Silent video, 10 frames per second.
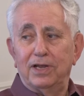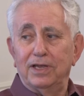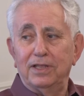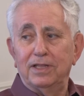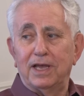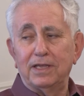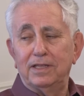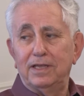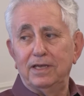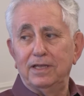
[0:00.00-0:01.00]
in
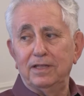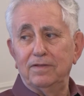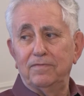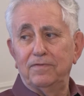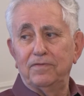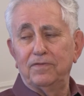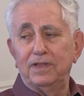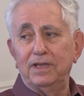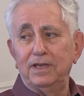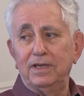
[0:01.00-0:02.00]
nineteen
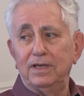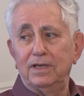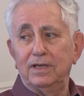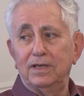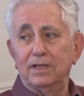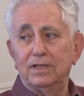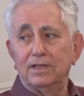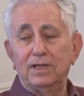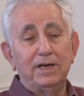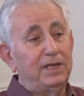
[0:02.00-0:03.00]

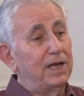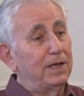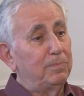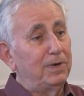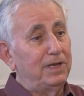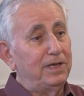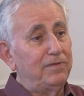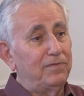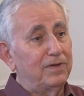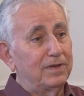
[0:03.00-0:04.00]
fifty-three, I
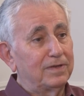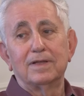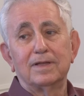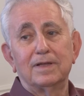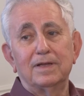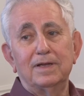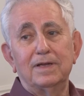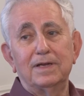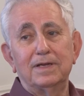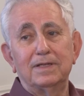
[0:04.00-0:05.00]
believe,
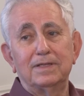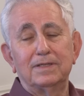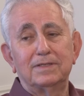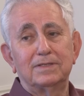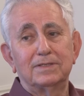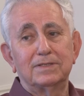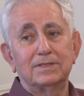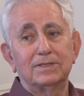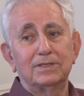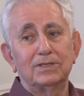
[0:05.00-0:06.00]
and
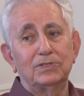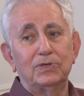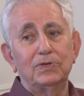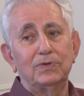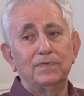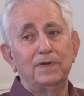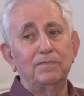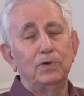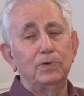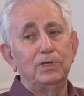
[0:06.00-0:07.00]
so we have
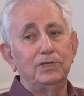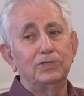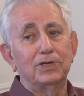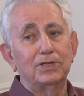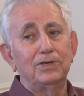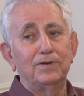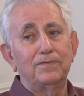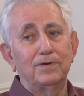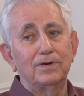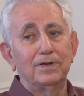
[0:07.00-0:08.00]
known each other
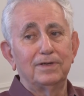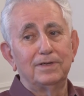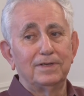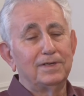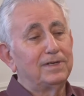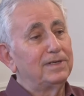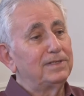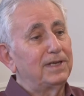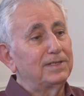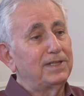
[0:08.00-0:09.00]
for
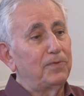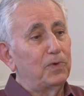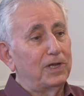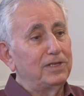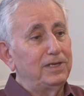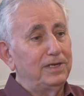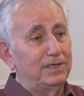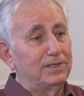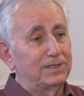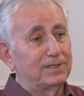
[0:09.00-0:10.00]
sixty-one
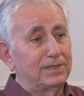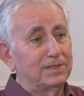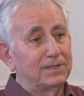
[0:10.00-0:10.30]
years.